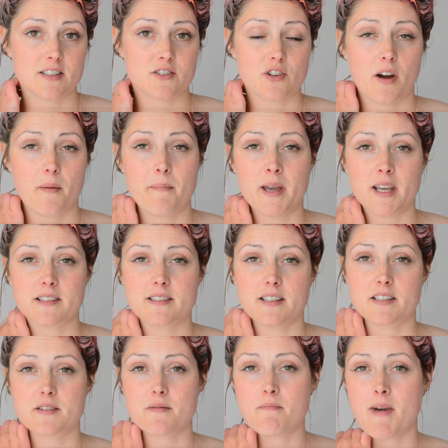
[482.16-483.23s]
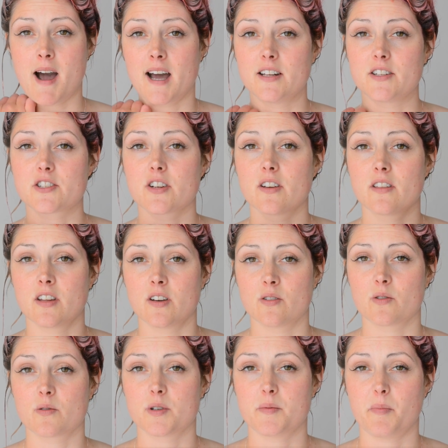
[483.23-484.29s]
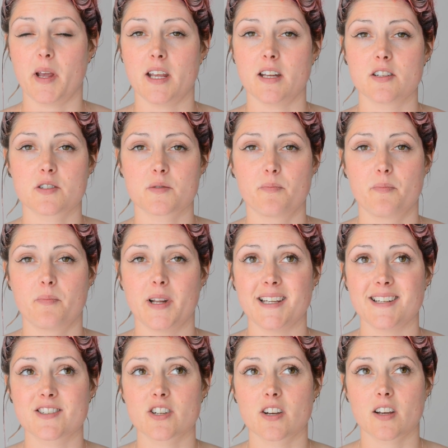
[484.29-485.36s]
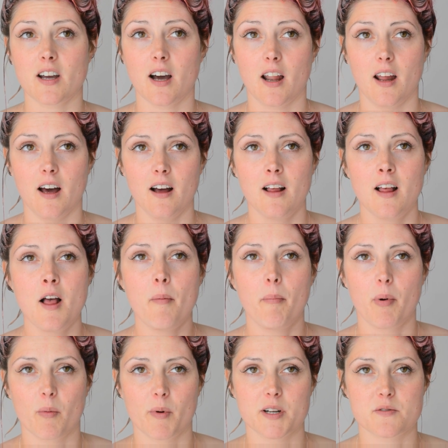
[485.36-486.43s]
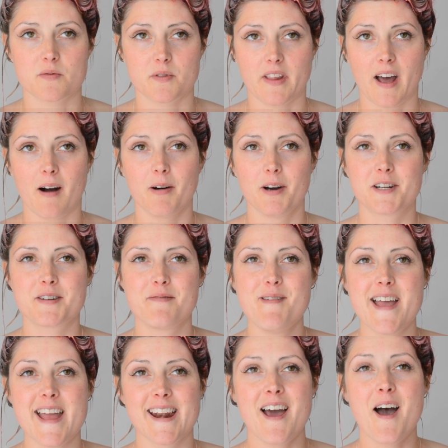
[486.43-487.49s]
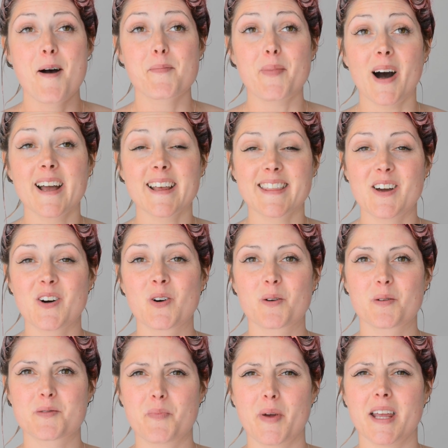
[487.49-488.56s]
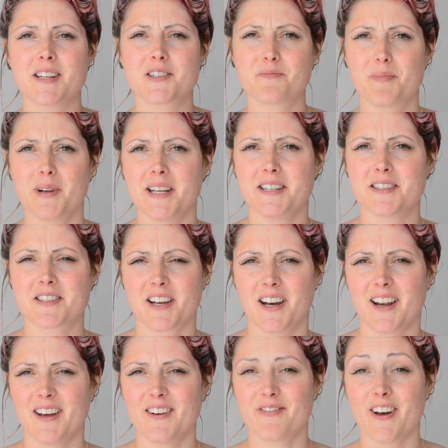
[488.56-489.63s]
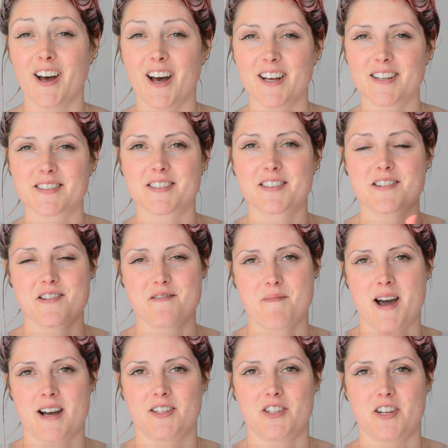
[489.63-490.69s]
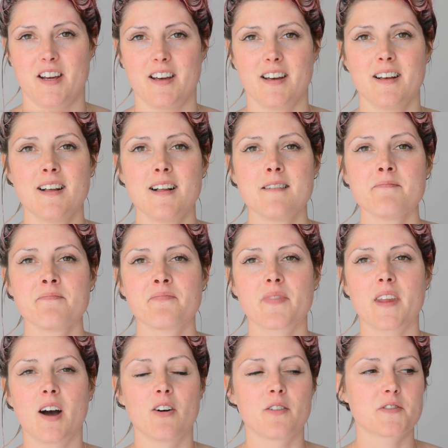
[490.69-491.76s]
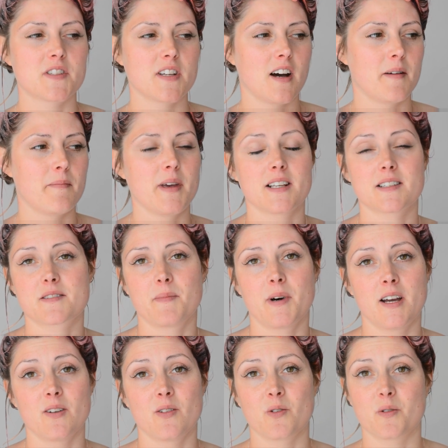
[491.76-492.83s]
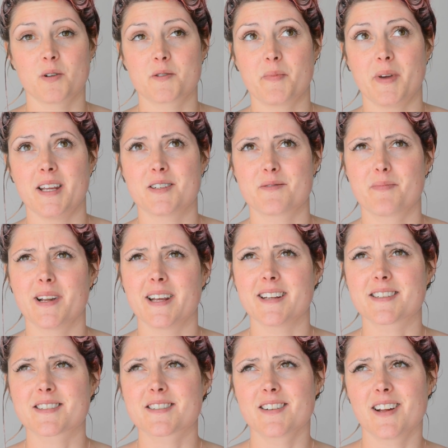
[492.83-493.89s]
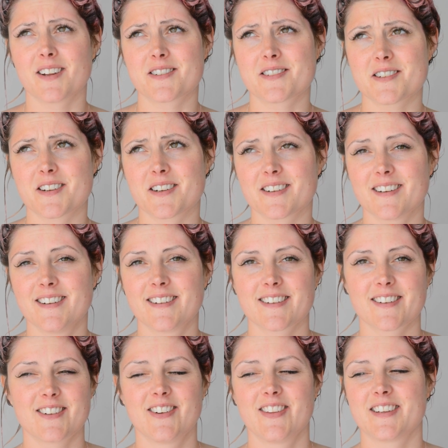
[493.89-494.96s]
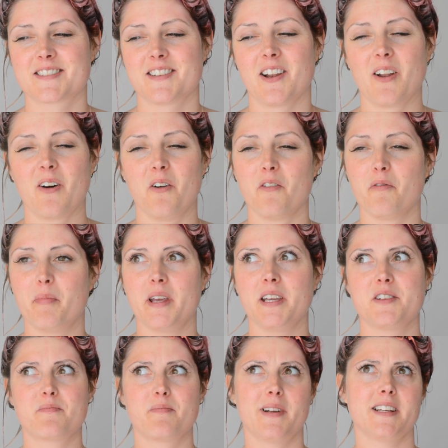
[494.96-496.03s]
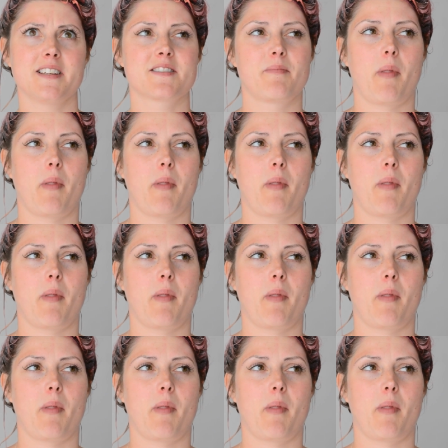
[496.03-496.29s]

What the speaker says: and try and mix it to match the awkward peach bleach colour. But that would mean buying the awkward peach bleach colour first to match it. Now obviously I mixed my awkward peach bleach London, there's a lot of peach bleach,